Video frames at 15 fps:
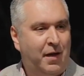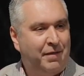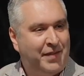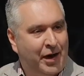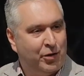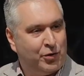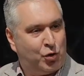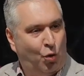
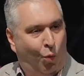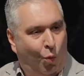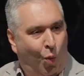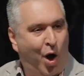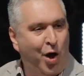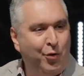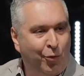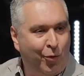There's
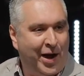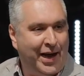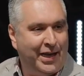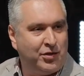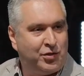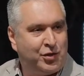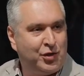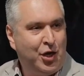one
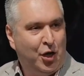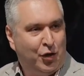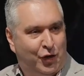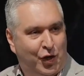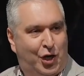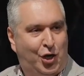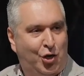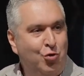race, the
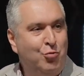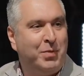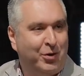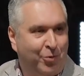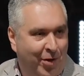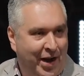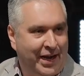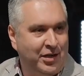human
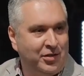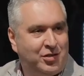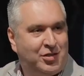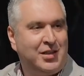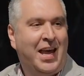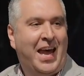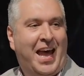race,